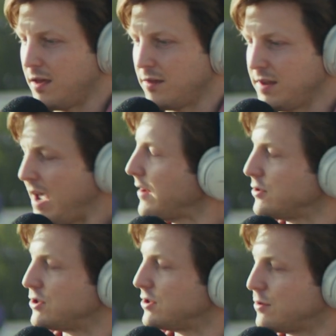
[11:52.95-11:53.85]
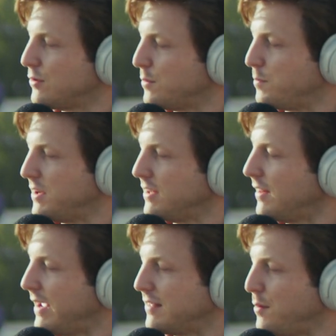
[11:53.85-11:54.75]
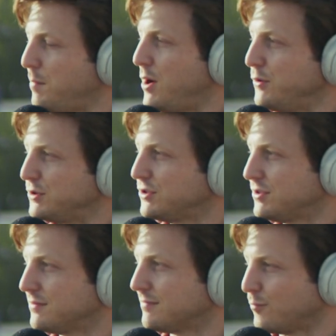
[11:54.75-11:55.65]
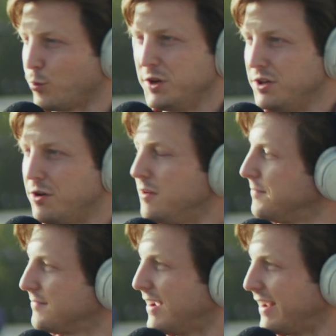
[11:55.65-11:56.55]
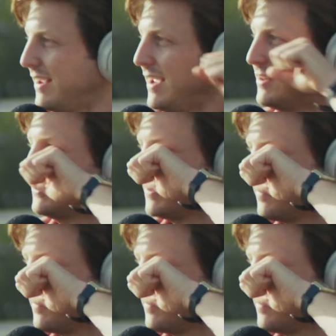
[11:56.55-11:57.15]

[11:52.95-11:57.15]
the actors, just who could be like the most real, I guess.